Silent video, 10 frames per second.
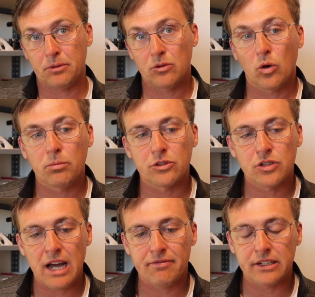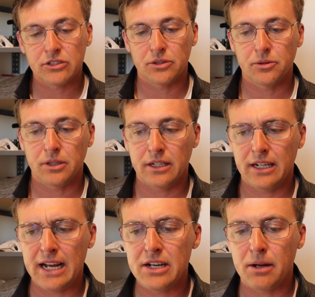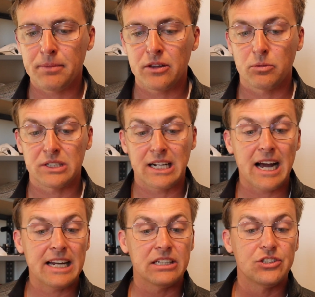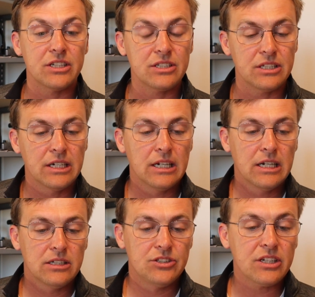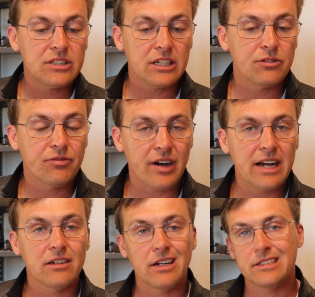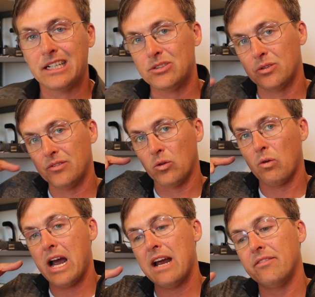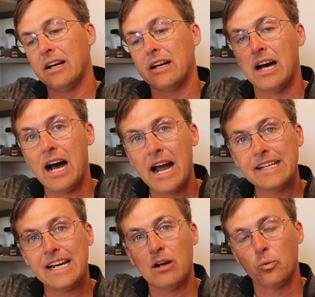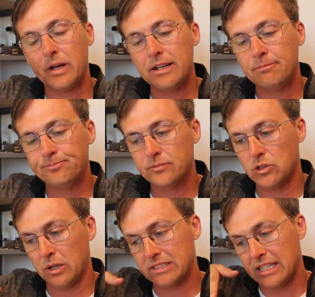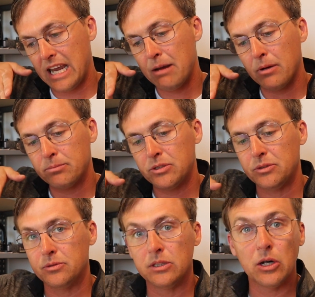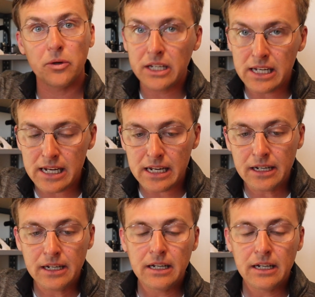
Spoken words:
with normal traffic. So it ended up that there was a guy just on final as I sort of arrived on a high downwind. So as I came up to low key,